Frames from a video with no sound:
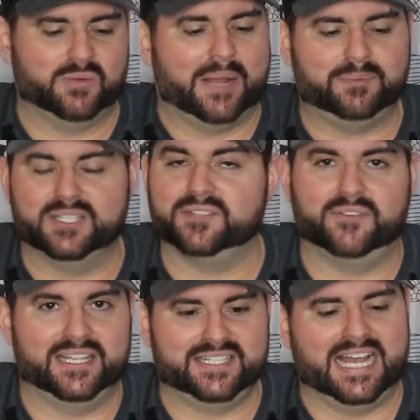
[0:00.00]
Rapala is a
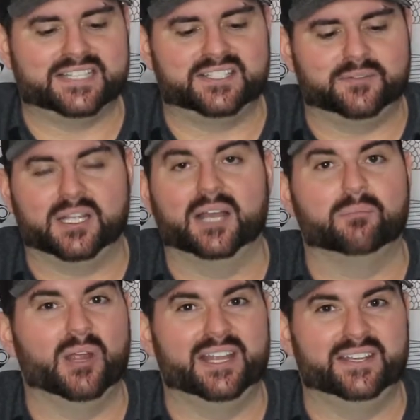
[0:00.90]
fantastic
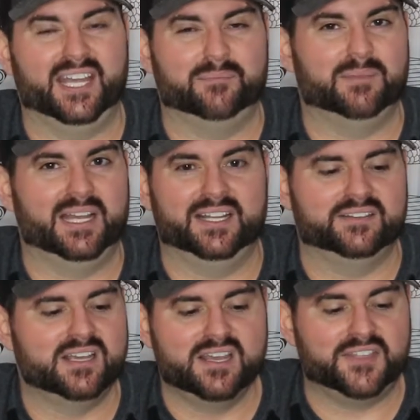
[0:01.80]
brand name,
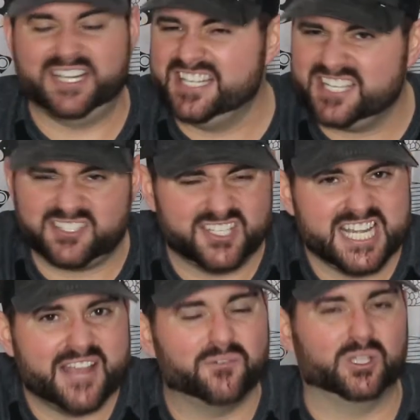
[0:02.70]
and they just
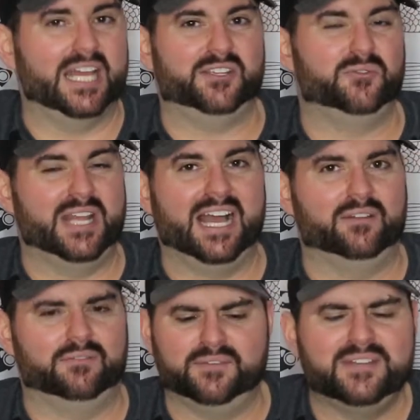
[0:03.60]
never let you
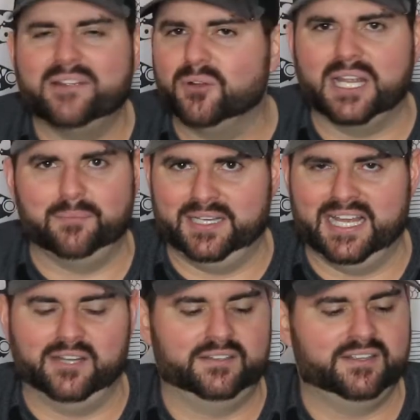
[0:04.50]
down. They've never let me
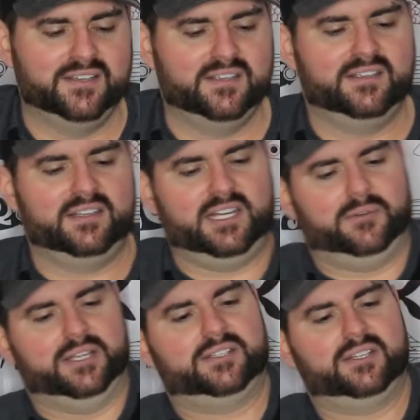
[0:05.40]
down.
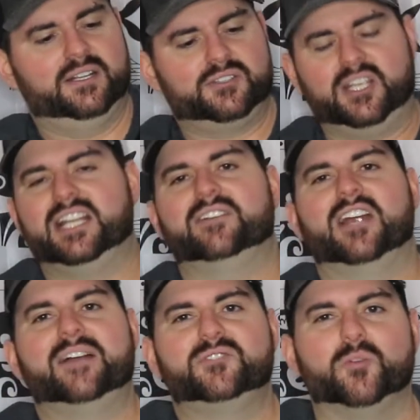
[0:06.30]
Anyways, so you can never
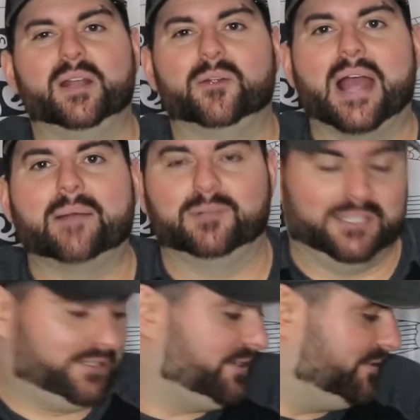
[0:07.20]
have too many
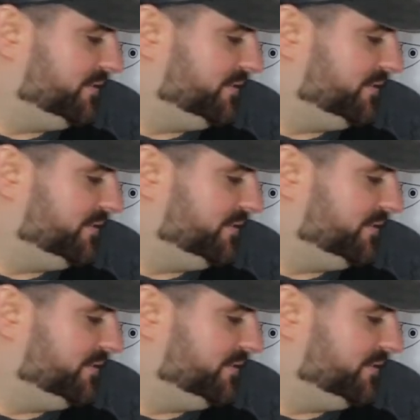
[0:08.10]
Rapalas.